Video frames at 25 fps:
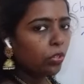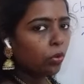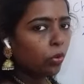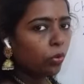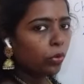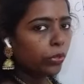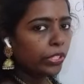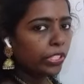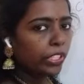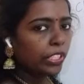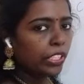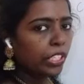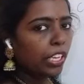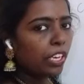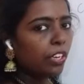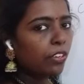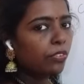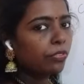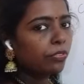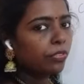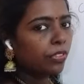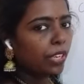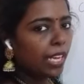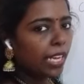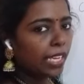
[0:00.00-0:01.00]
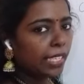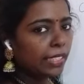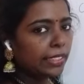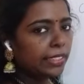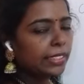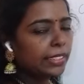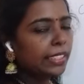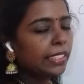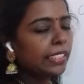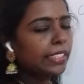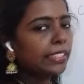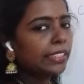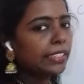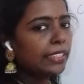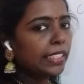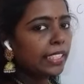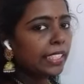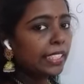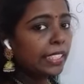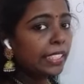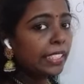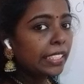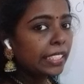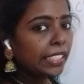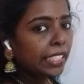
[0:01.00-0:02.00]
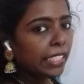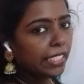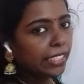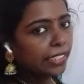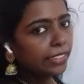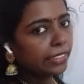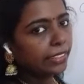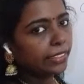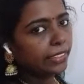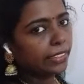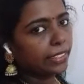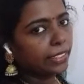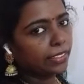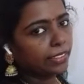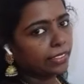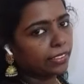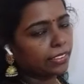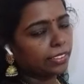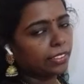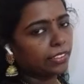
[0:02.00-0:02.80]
conical flask is increases.